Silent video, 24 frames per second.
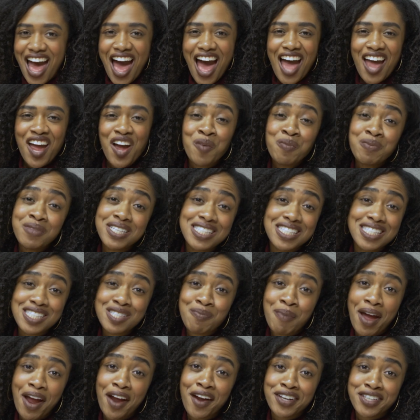I hope this
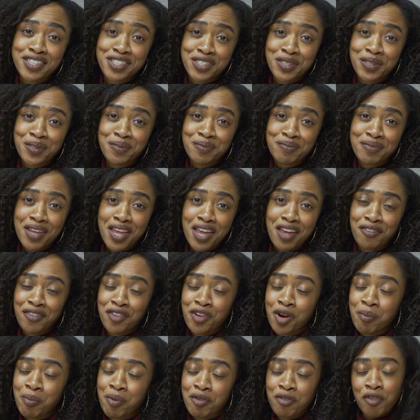inspires you. If
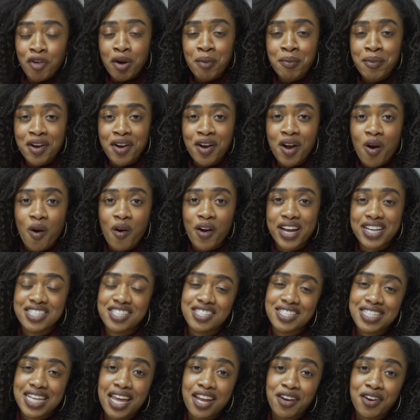you're a performer or
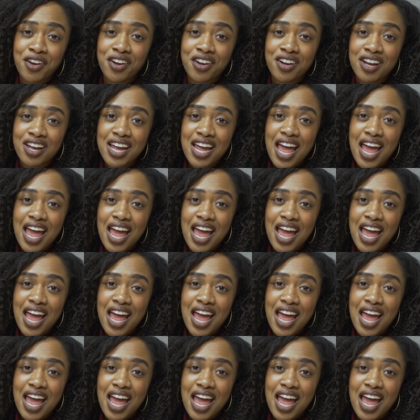entertainer